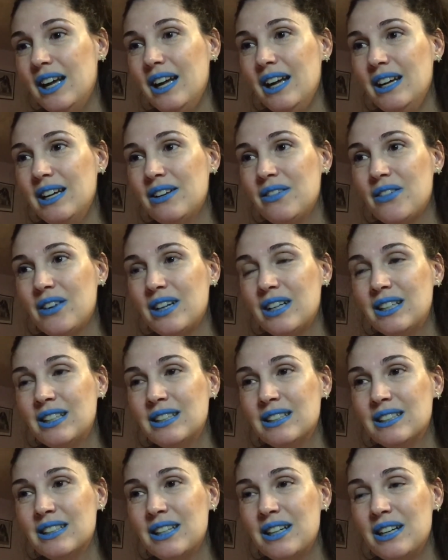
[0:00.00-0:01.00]

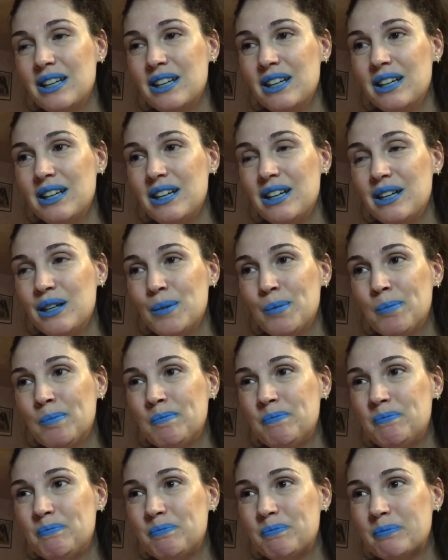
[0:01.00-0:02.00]
Anyways,
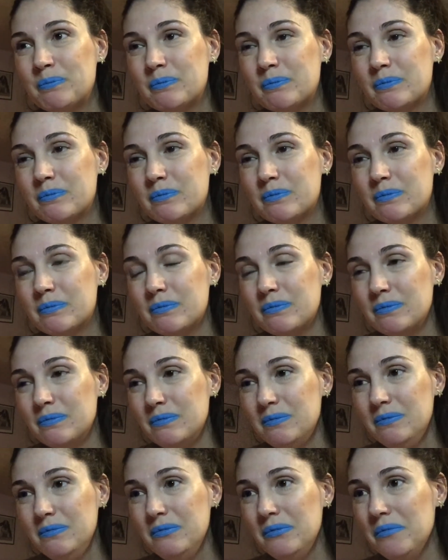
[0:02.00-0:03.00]
um,
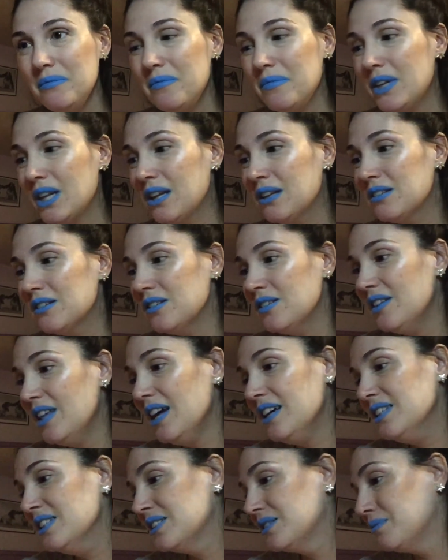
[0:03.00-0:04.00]
so
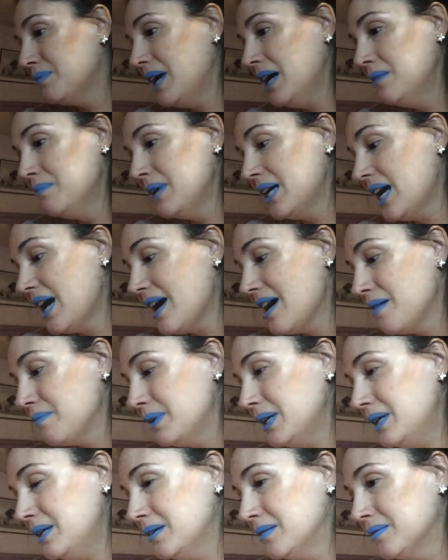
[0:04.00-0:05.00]
that just made me
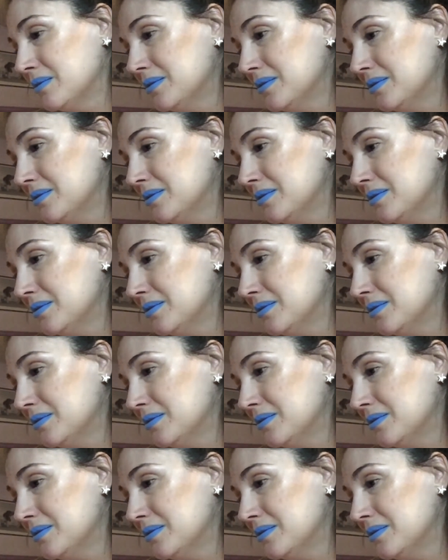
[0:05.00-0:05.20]
happy.